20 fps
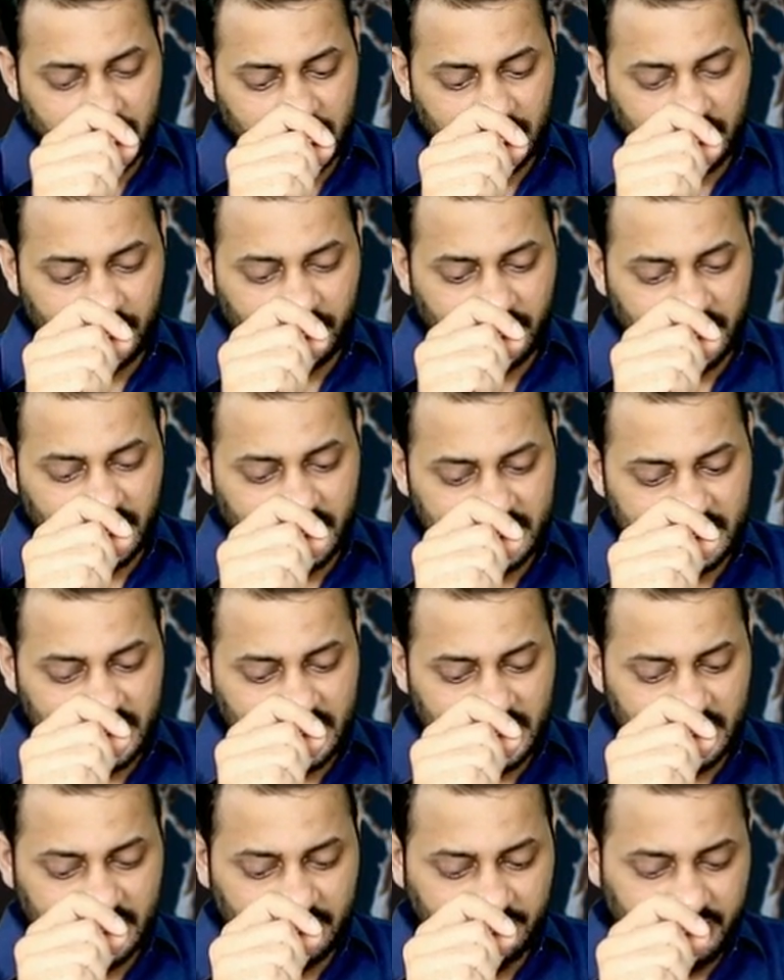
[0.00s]
You
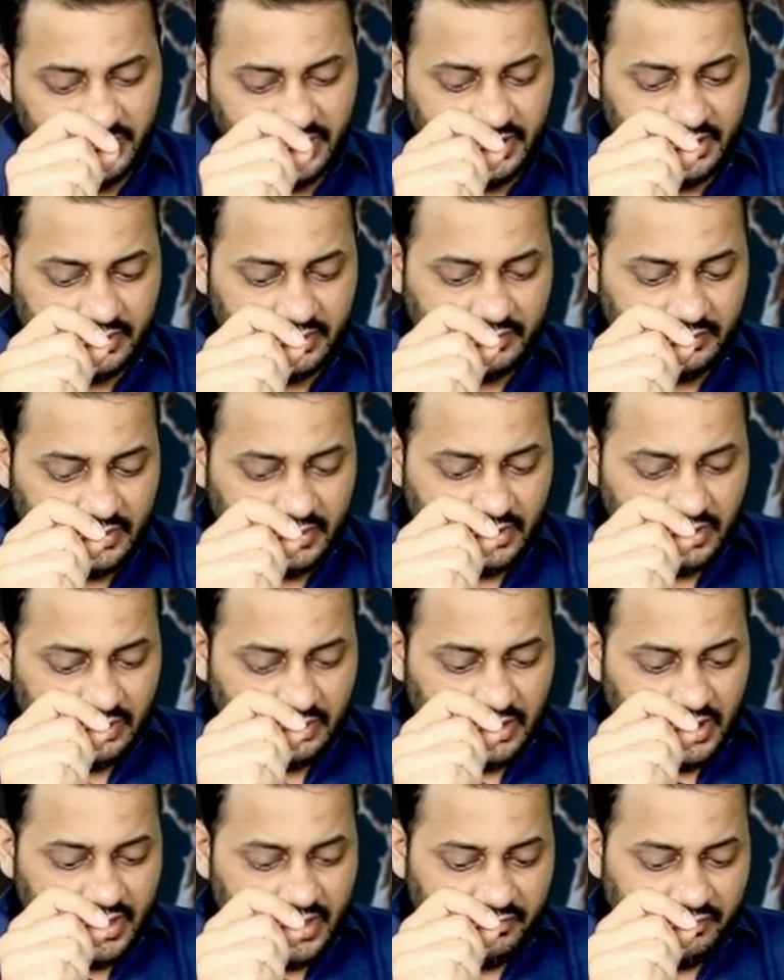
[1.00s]
understand the meaning.
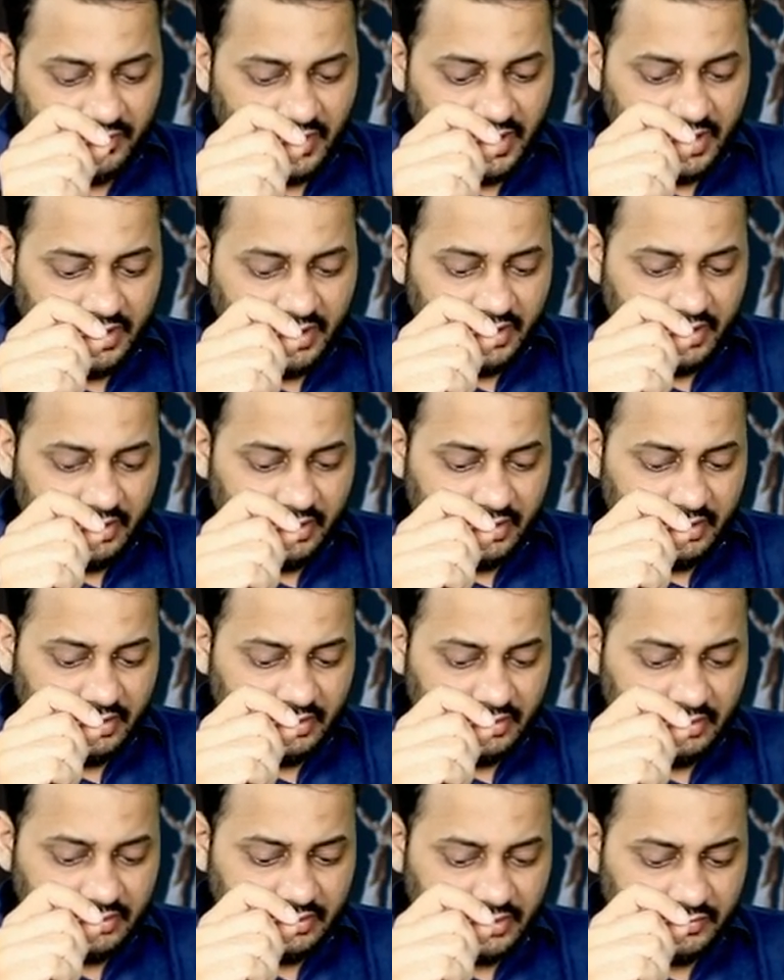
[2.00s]
FRA
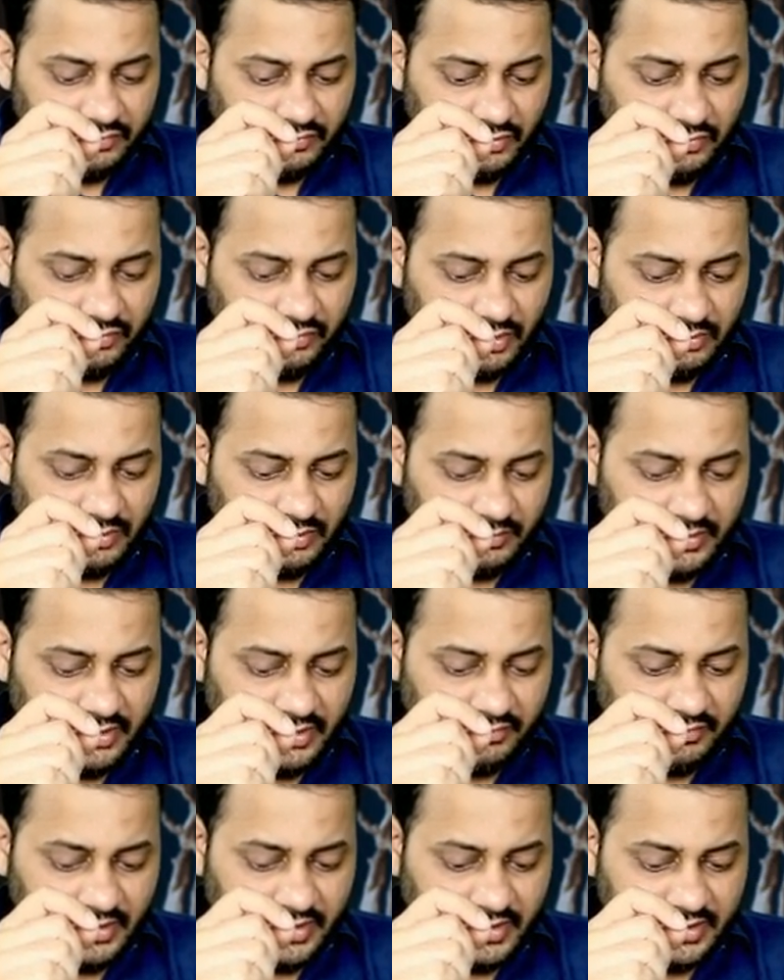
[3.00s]
the full form of
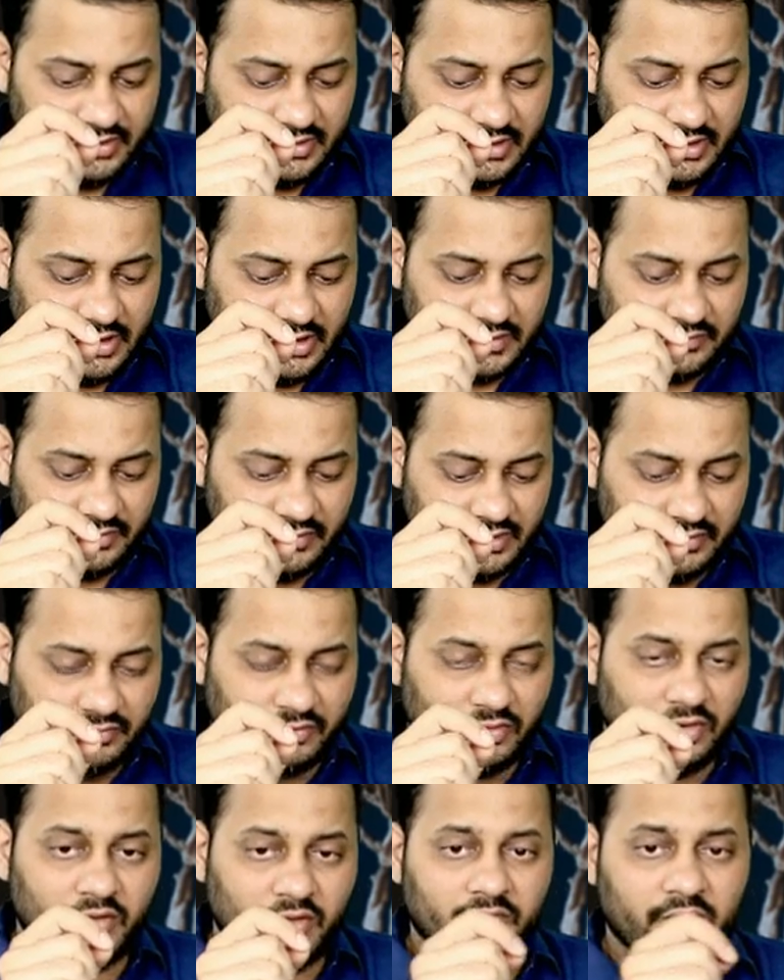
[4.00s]
the FRA starts with the
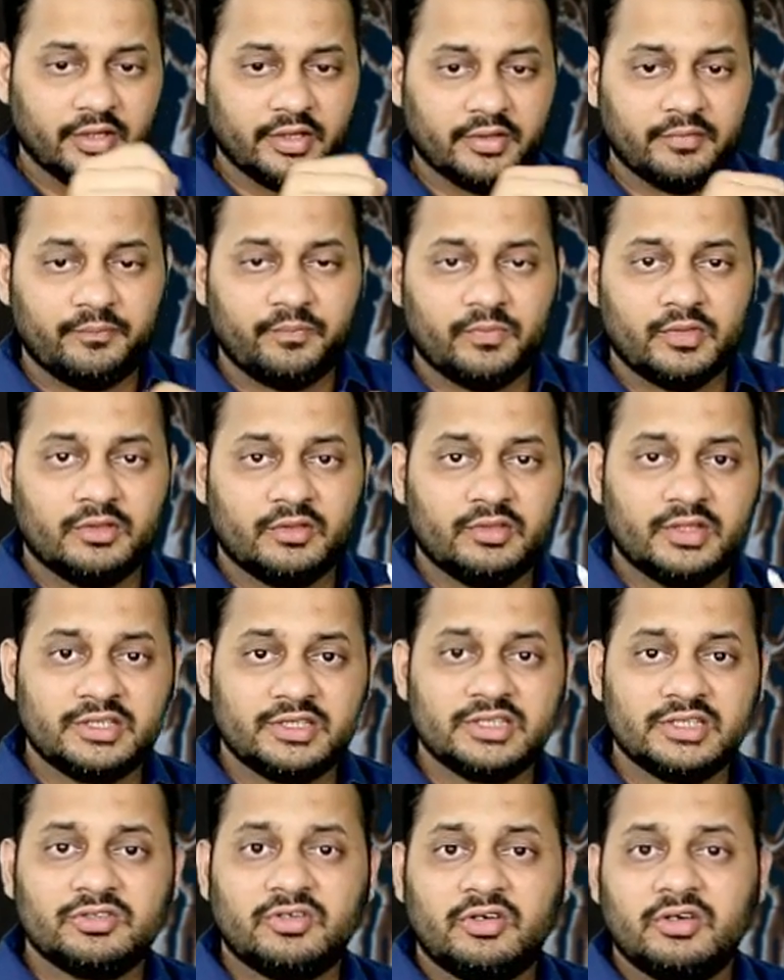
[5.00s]
forward.
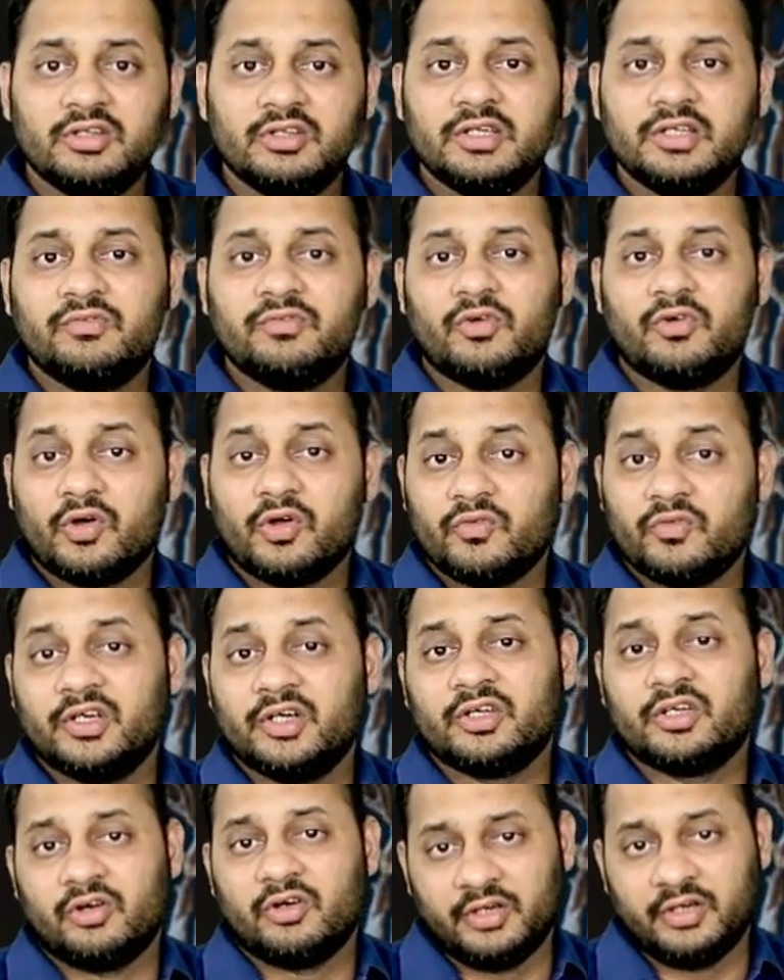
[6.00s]
This is all the
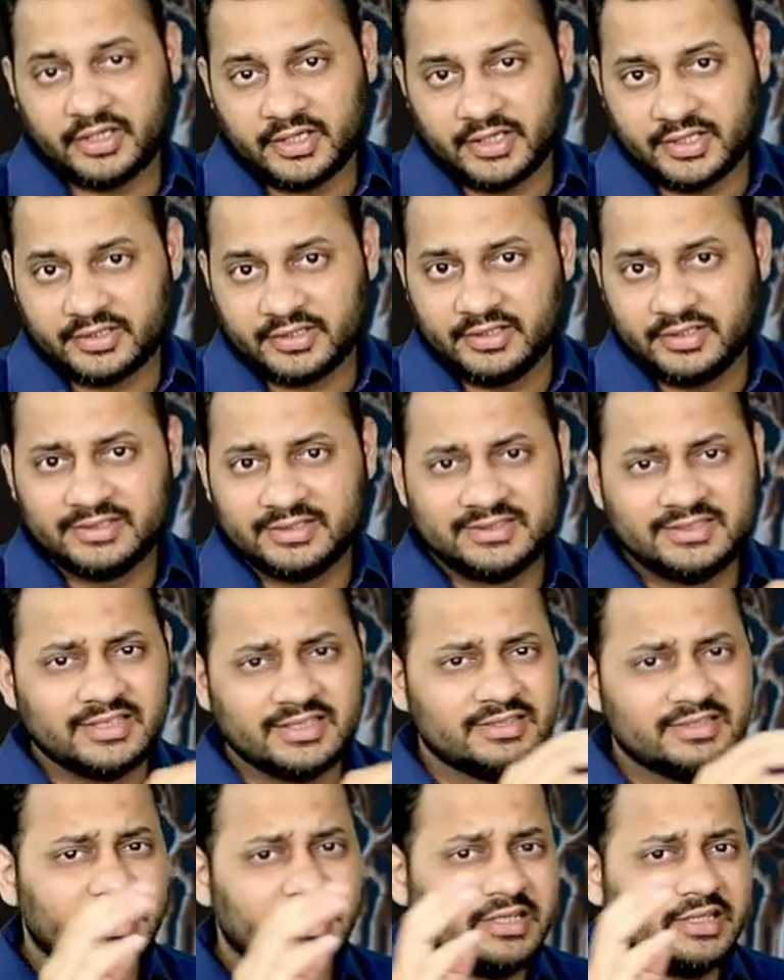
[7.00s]
forward contract. It's
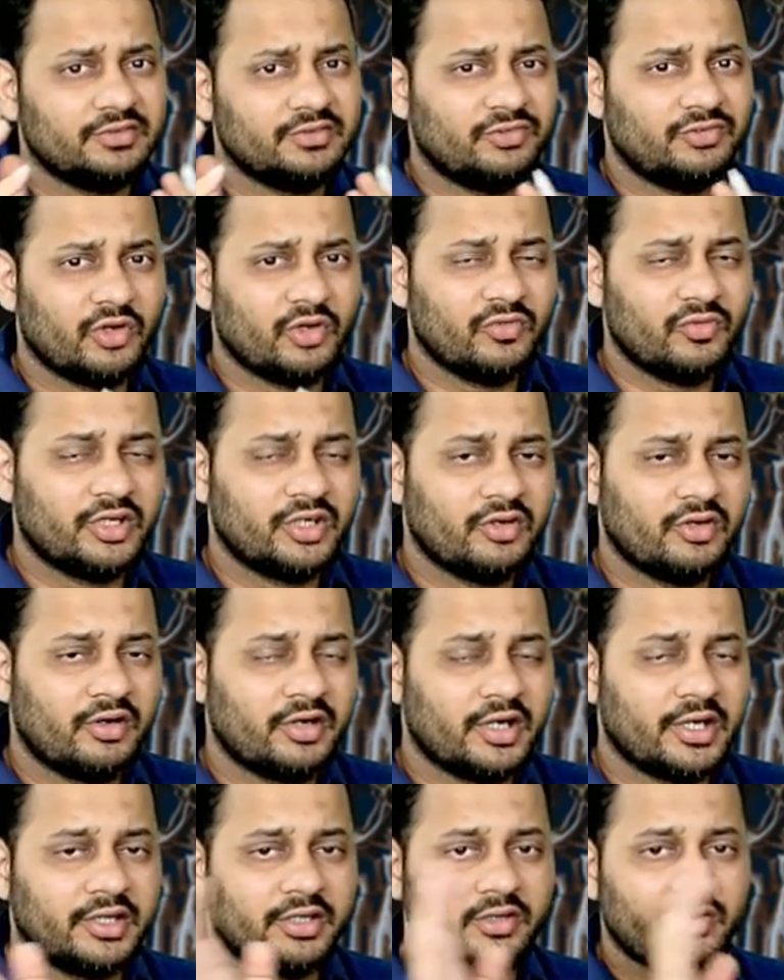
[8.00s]
just like the forward
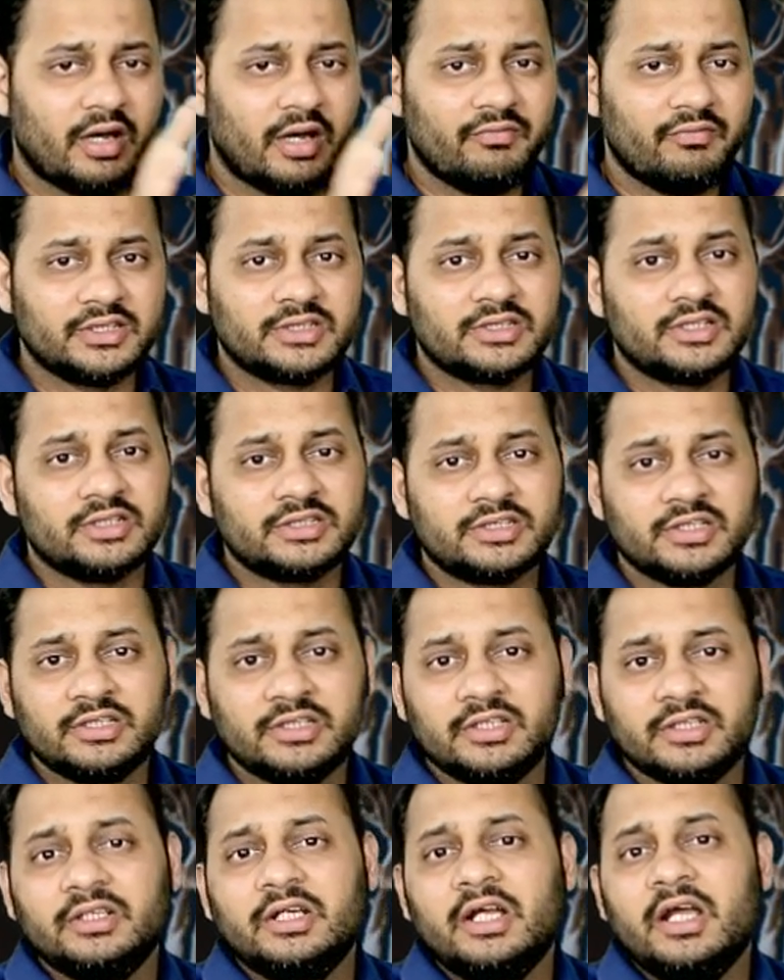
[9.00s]
contract you have discussed in
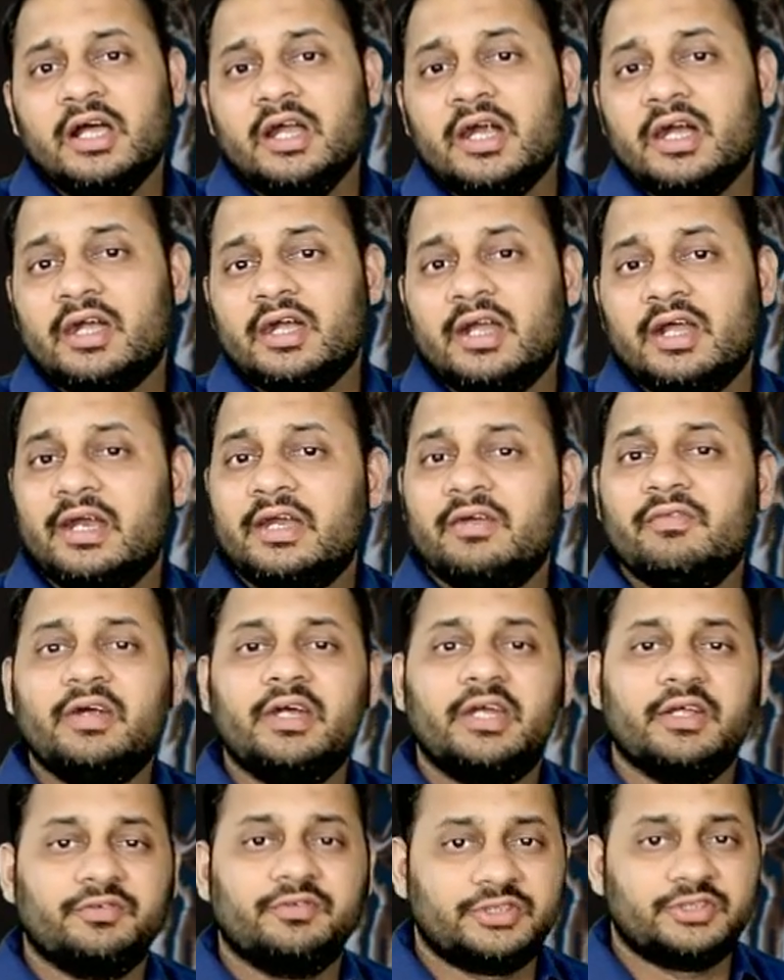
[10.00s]
the
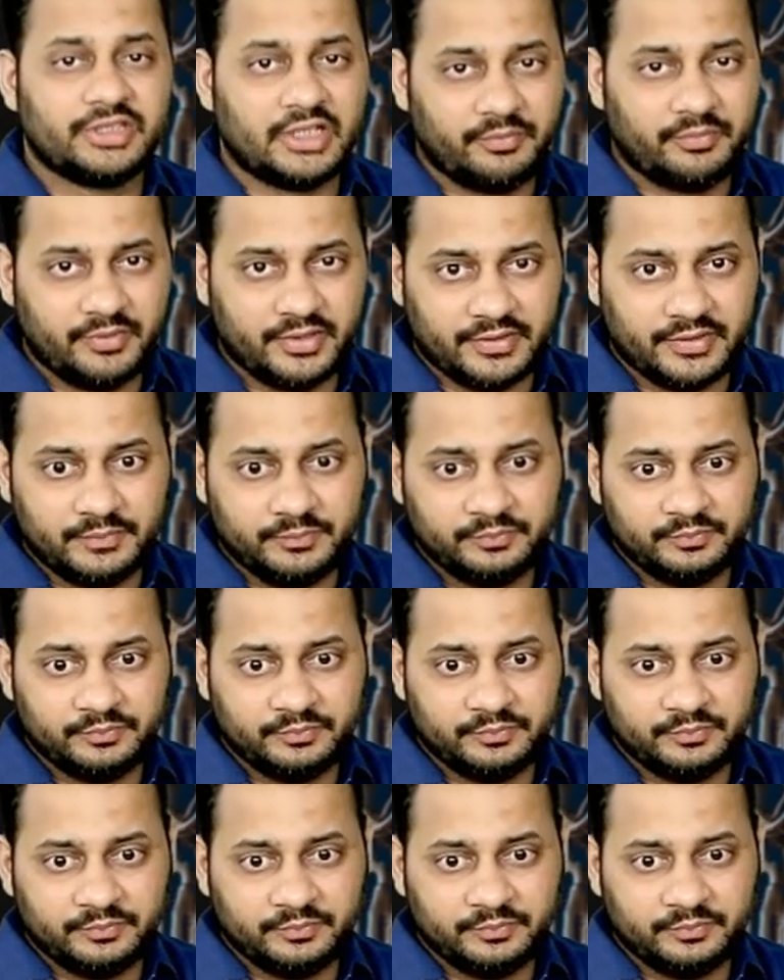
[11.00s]
derivatives chapter.